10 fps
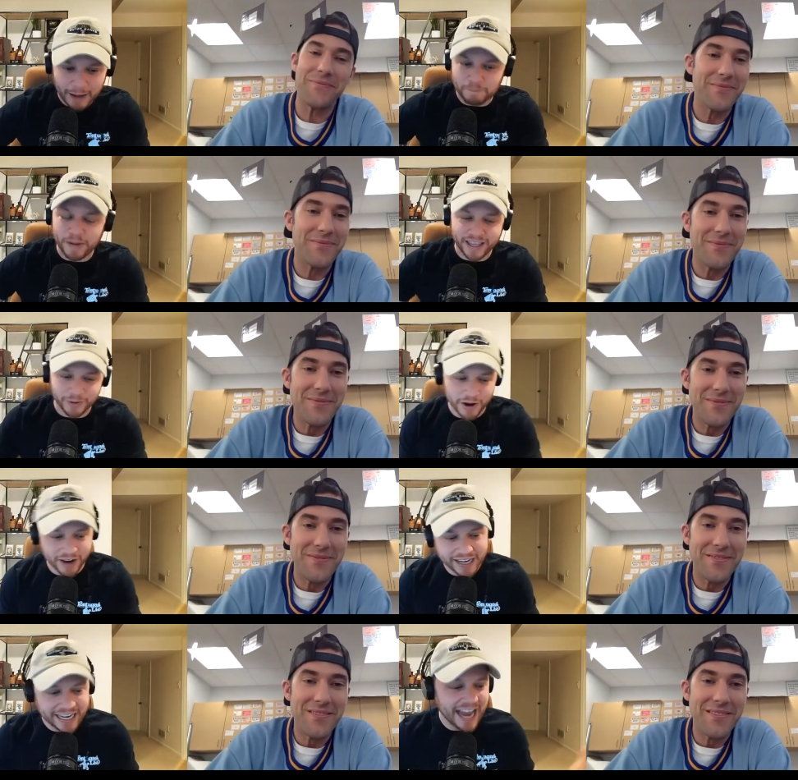Speaker 1: ban the wave, I
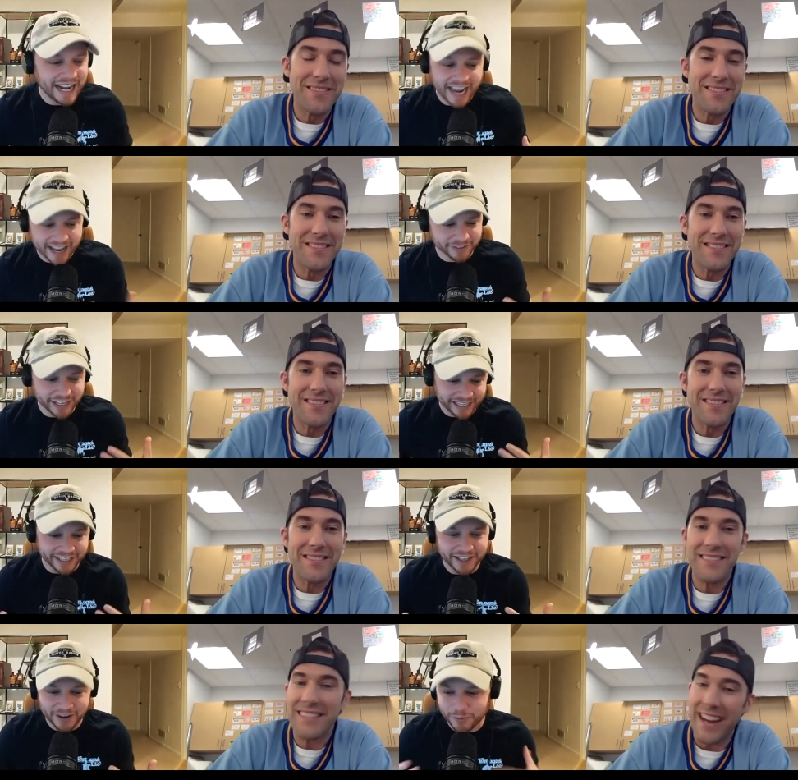gotta have like
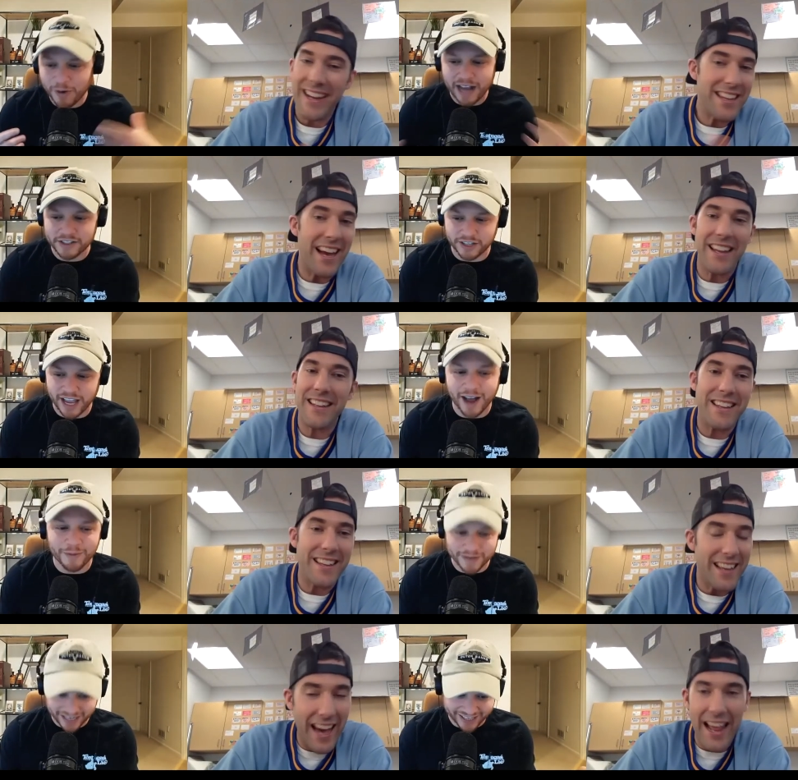rationale I,
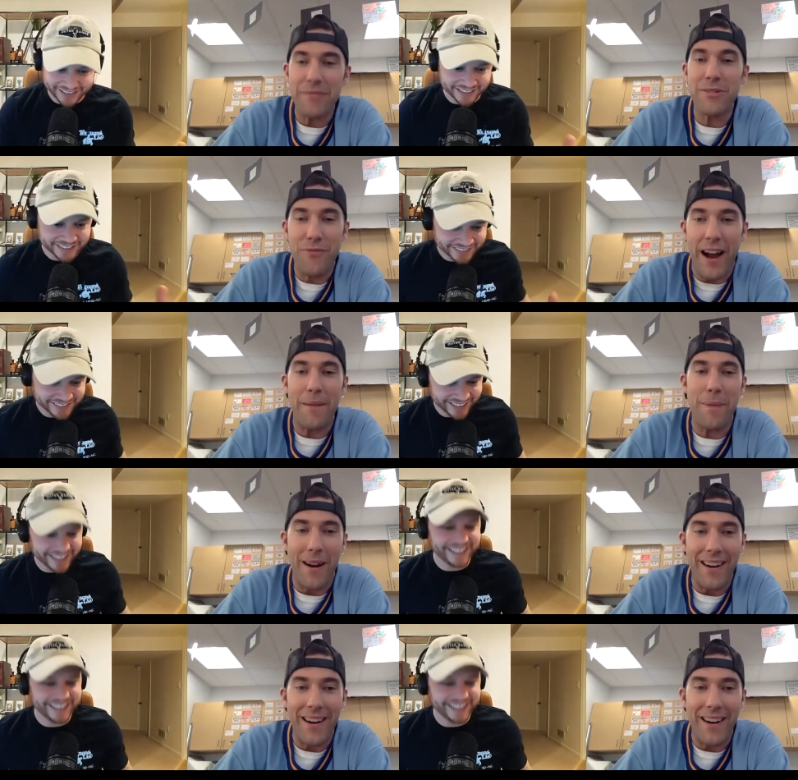behind. Gotta it. have
Speaker 2: some firepower.